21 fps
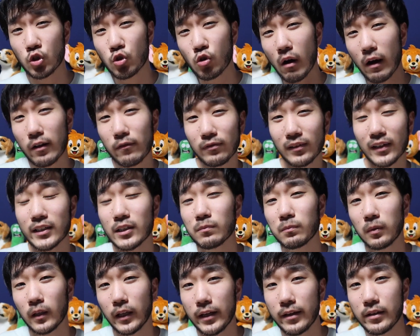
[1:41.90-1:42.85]
try to find a
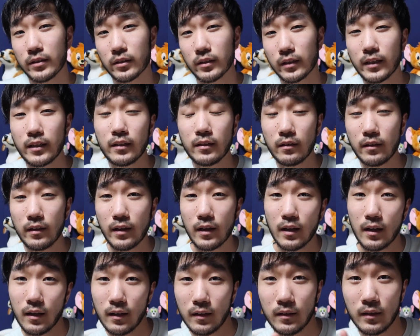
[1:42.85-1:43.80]
place in
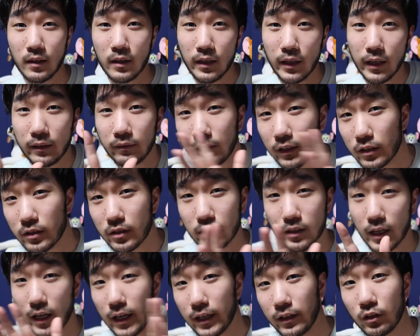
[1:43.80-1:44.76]
this
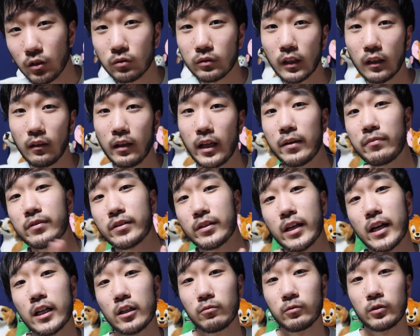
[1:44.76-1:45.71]
side, you know, the left
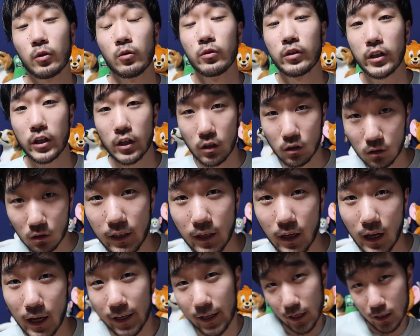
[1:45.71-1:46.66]
side of Tokyo.
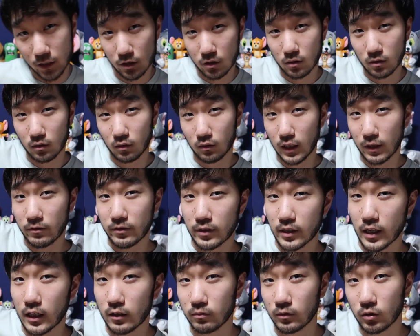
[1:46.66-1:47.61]
Yeah, I guess left
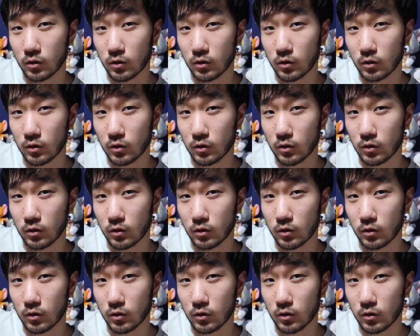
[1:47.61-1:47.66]
side of